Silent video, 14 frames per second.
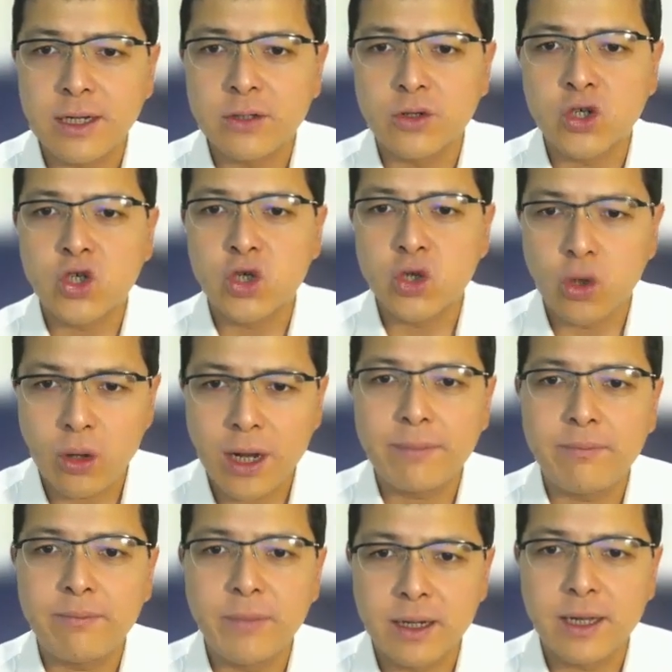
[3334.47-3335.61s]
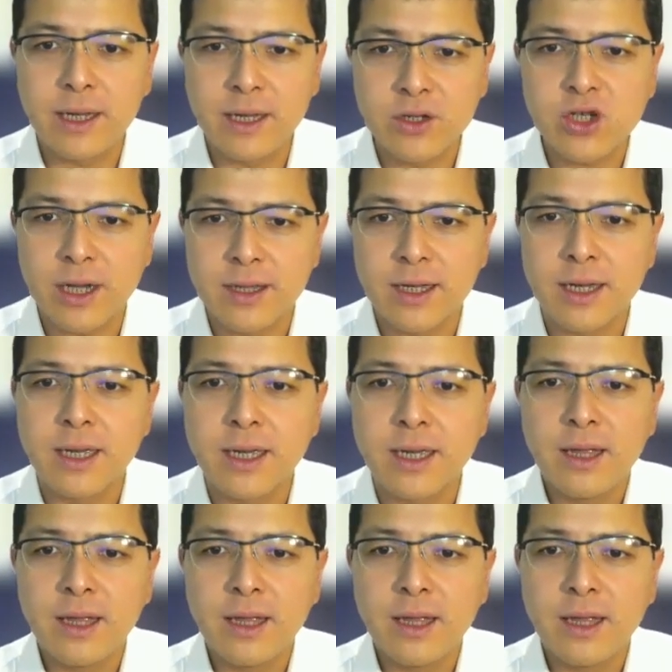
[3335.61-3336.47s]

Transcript: to shore up each other.